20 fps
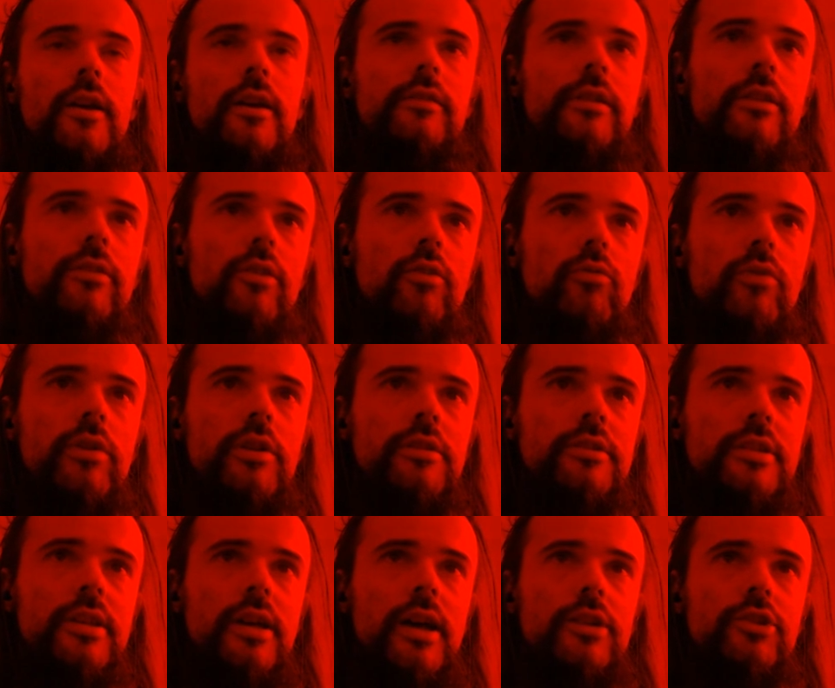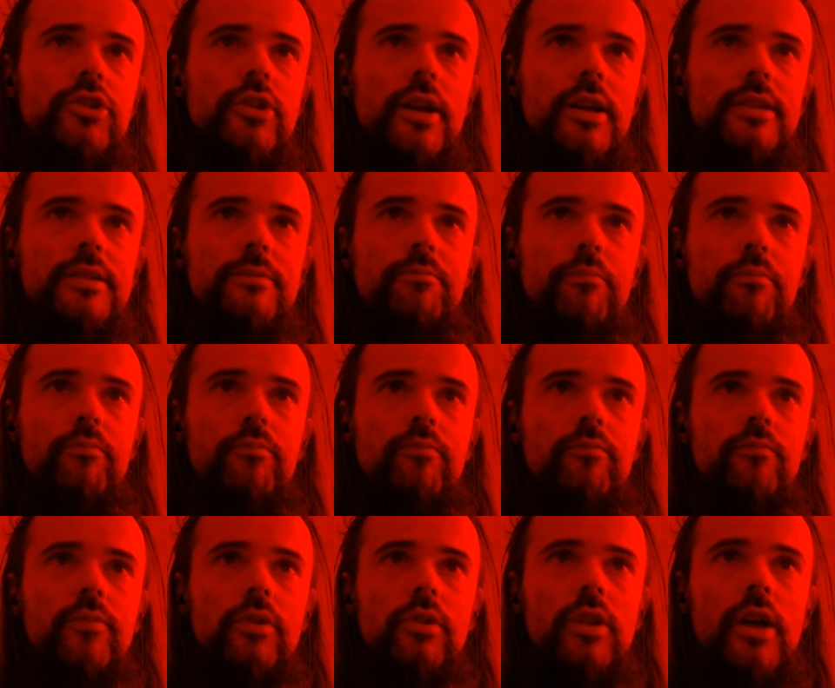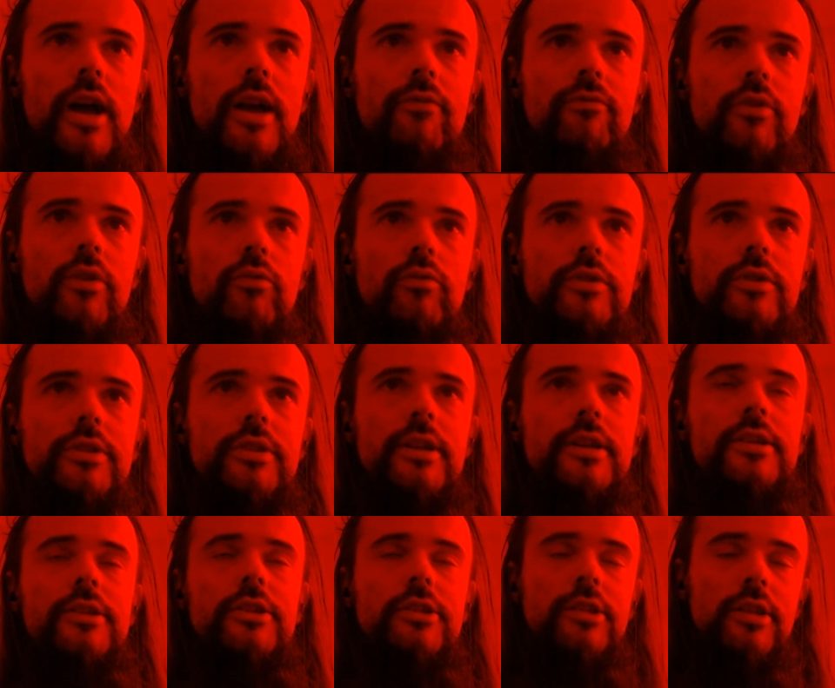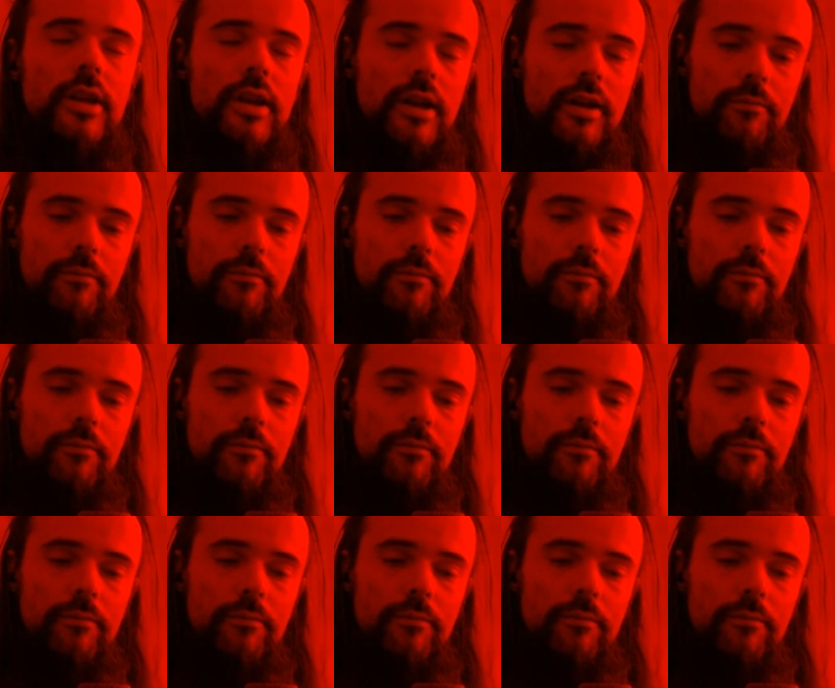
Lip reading: Another rings are just life and resist.